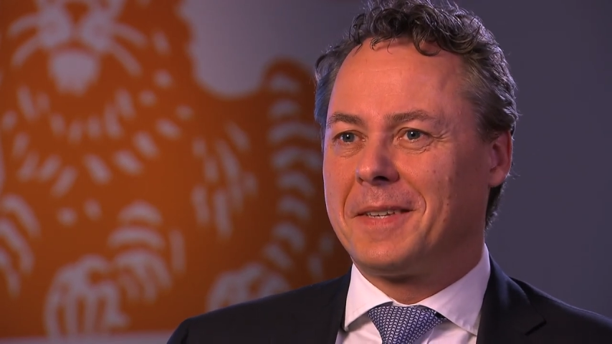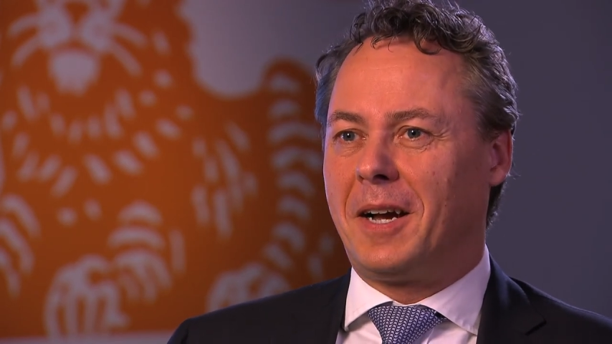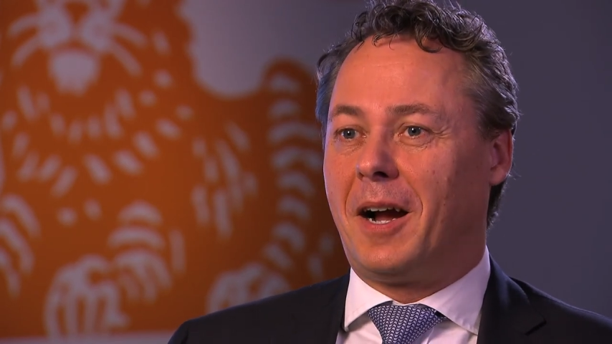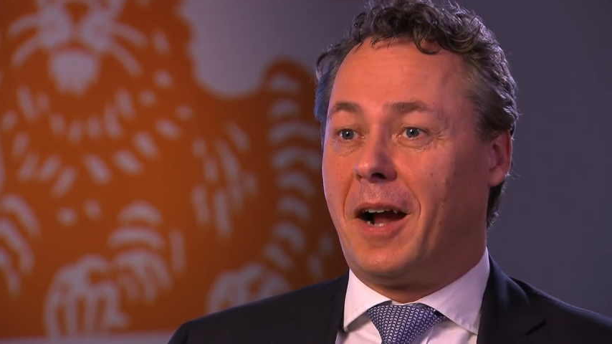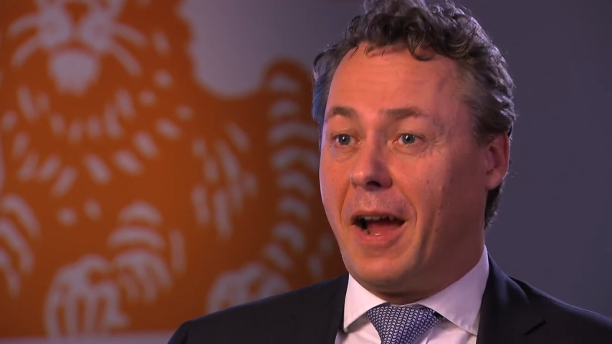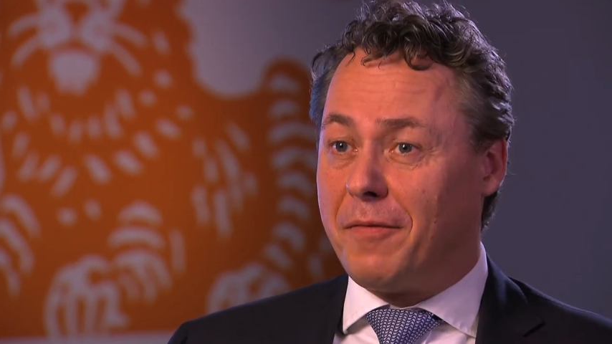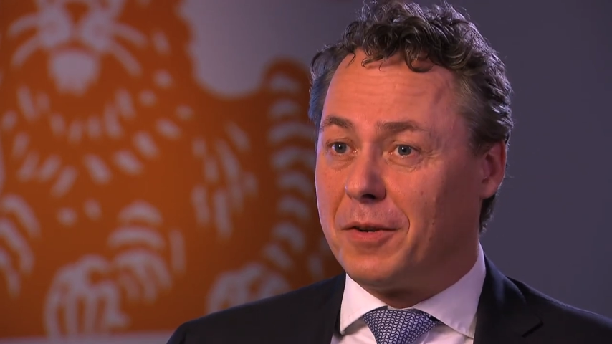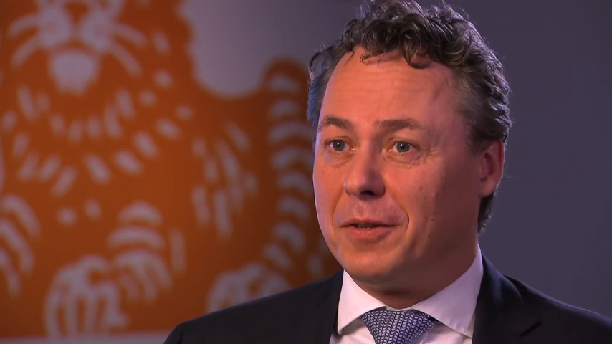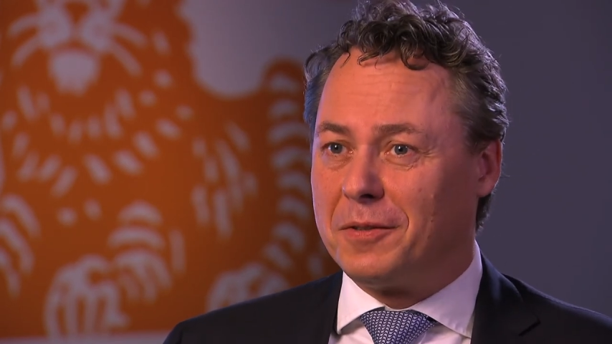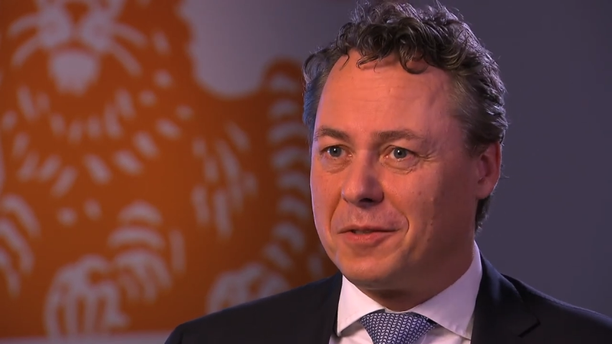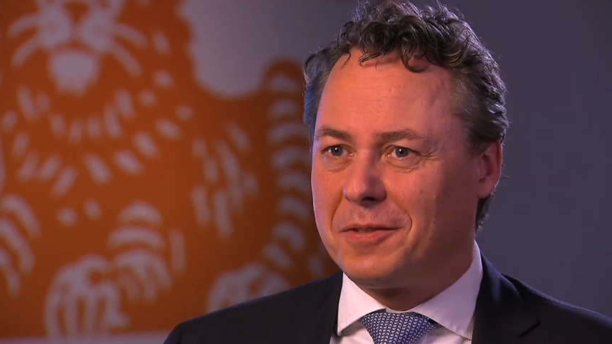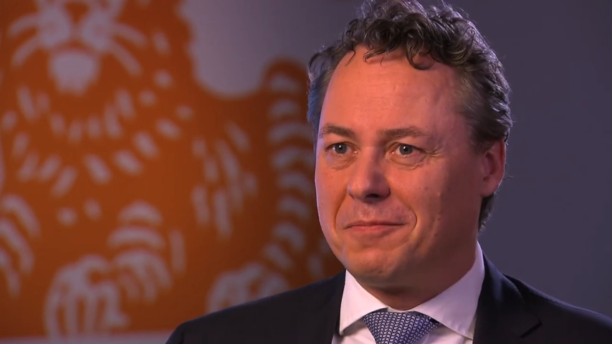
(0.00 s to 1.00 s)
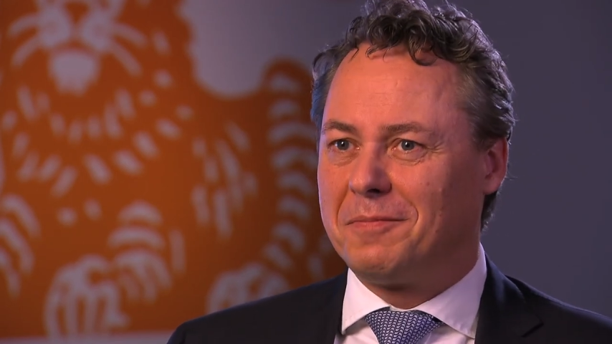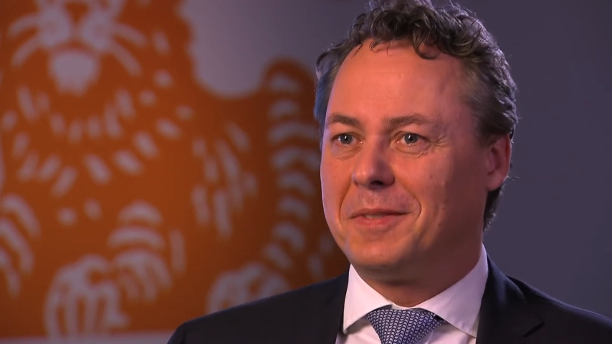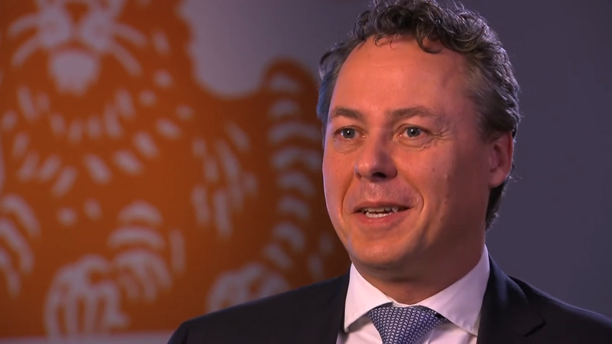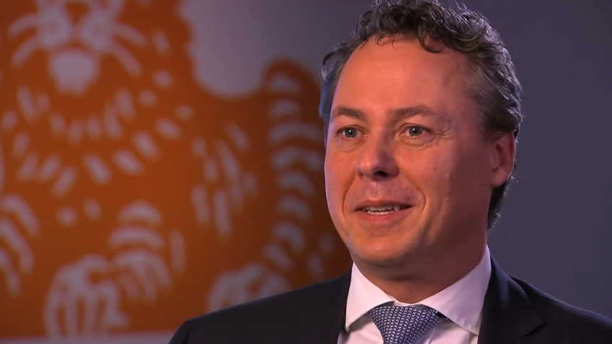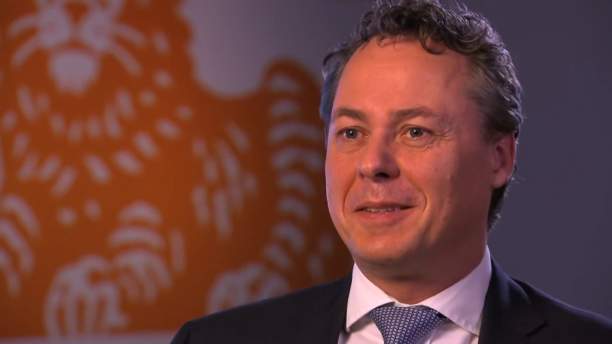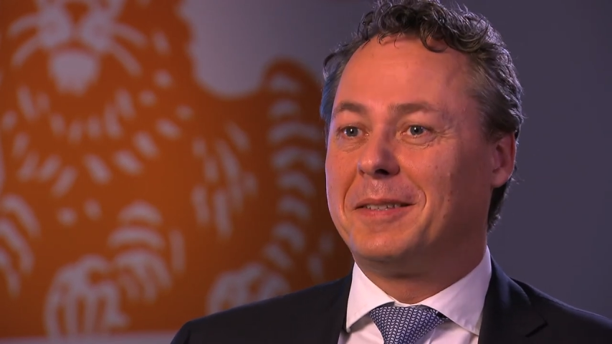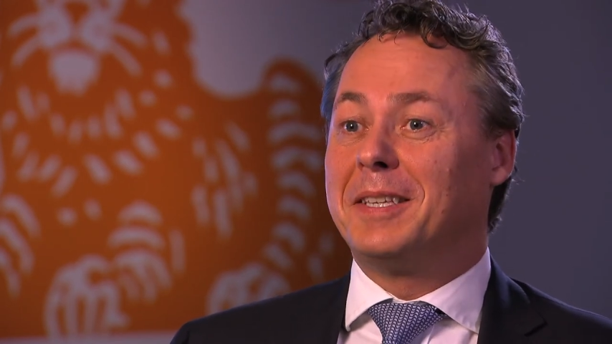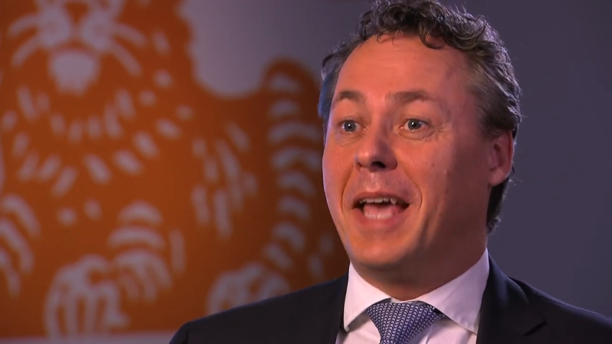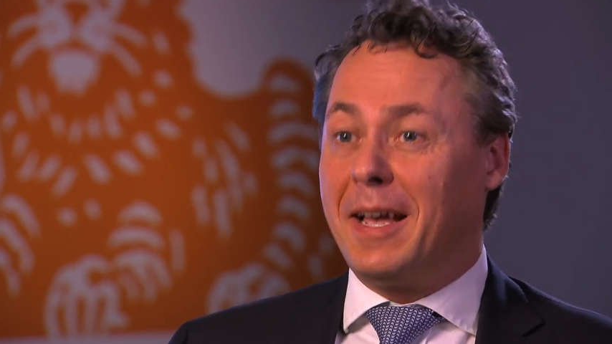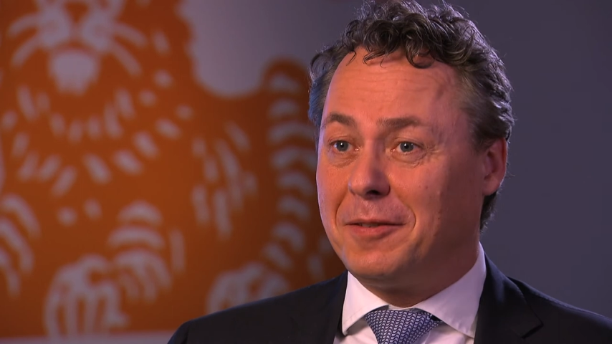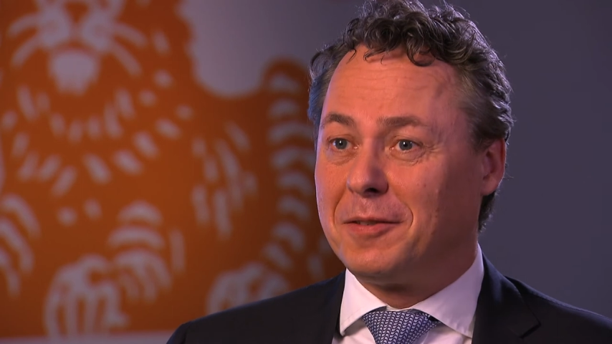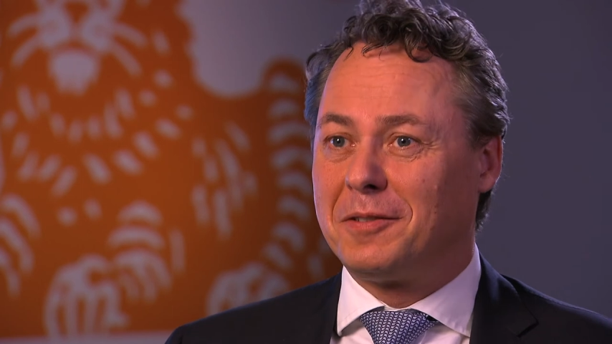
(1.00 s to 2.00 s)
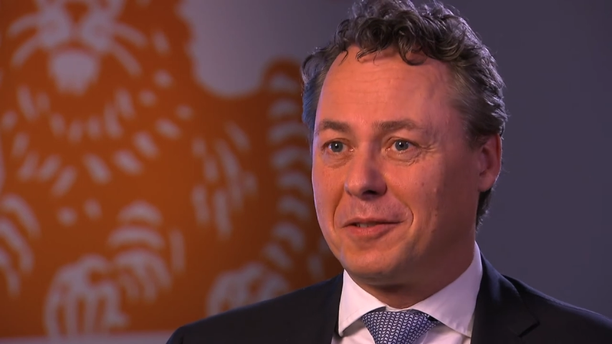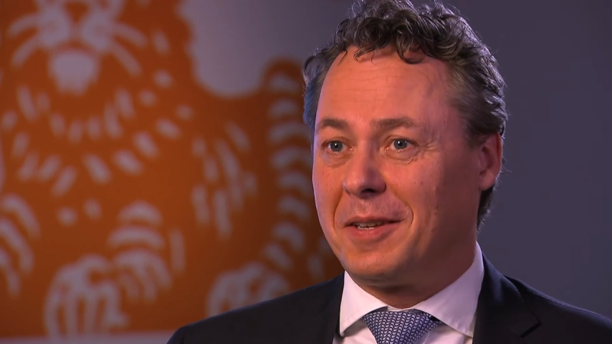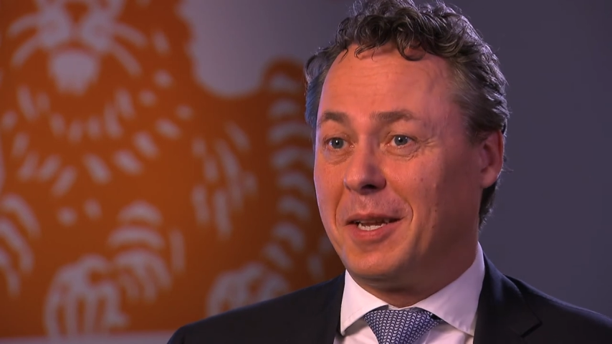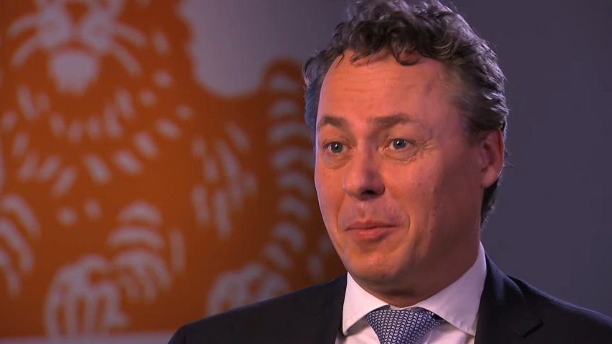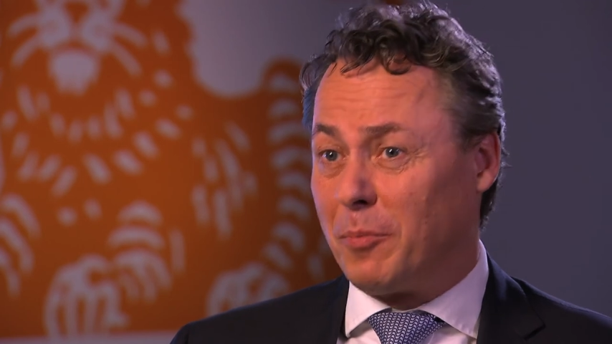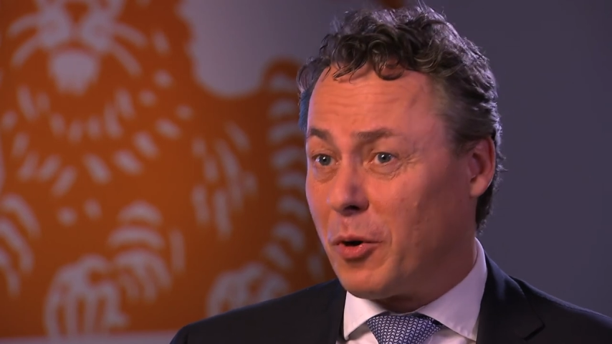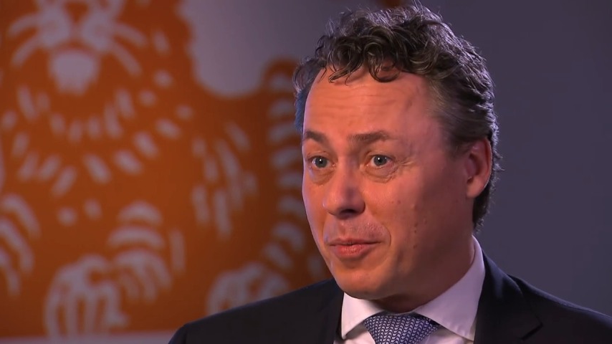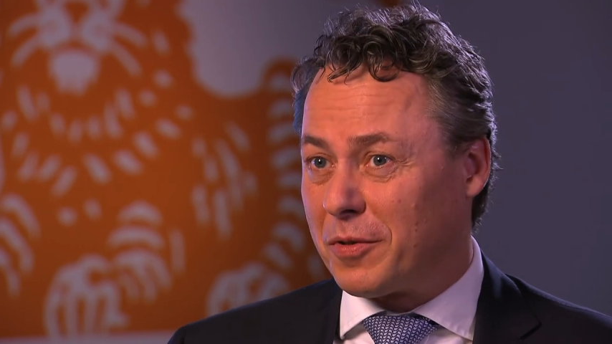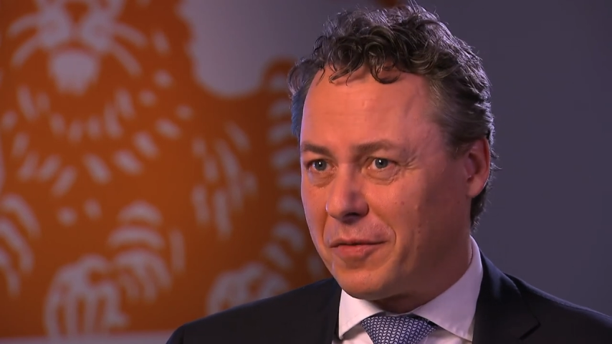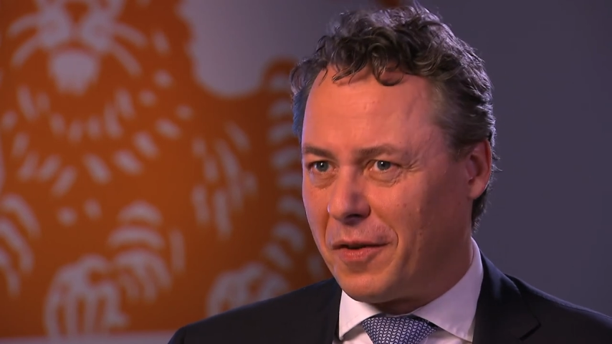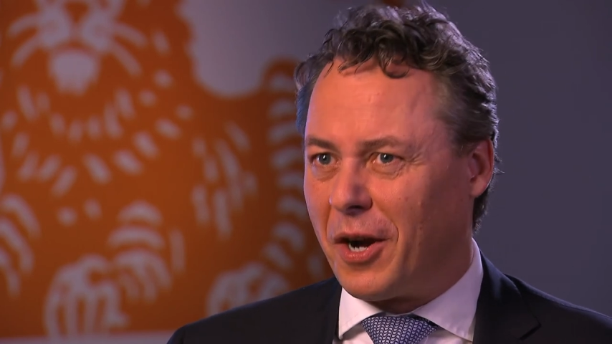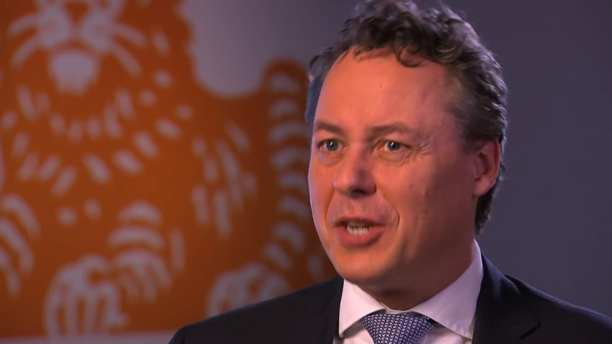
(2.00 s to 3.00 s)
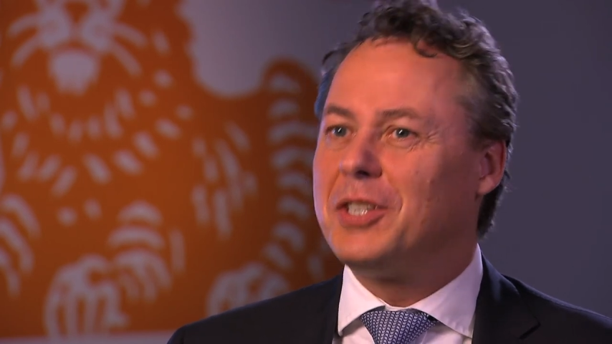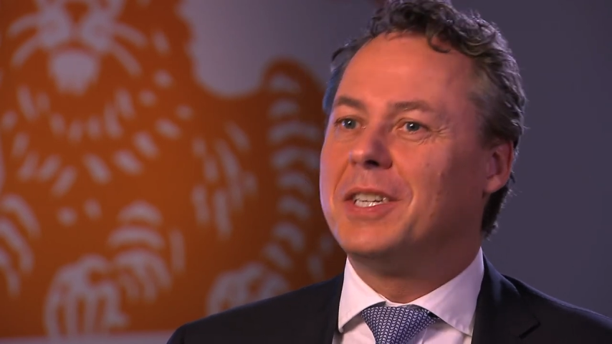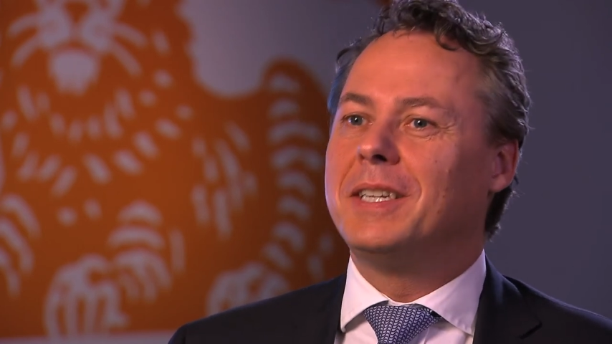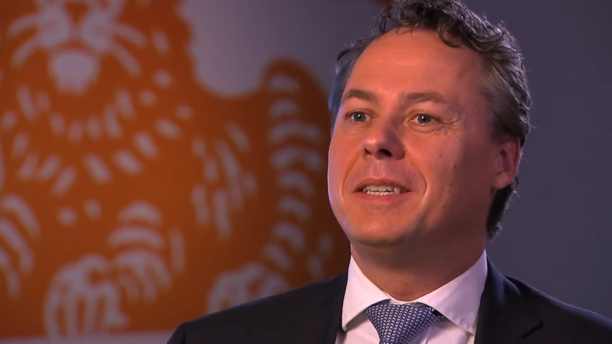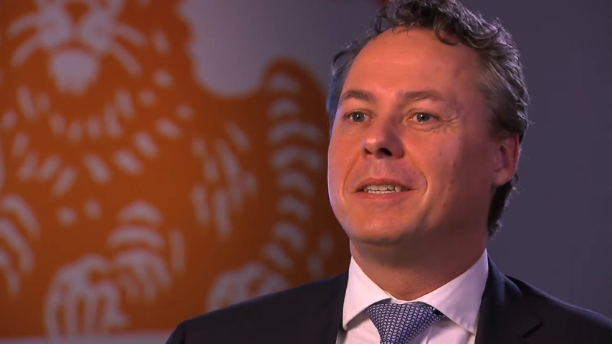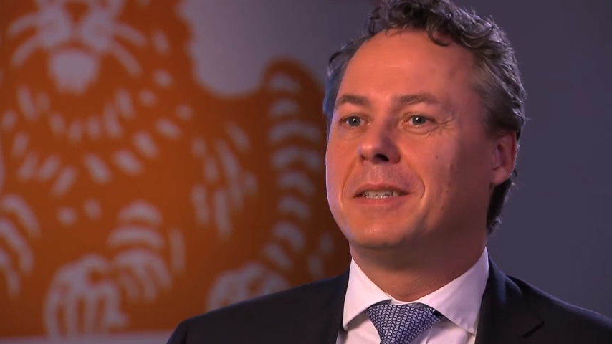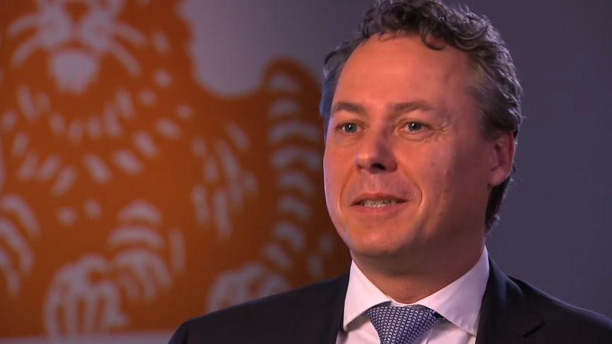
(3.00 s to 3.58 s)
are evidence that the essence and the purpose of ING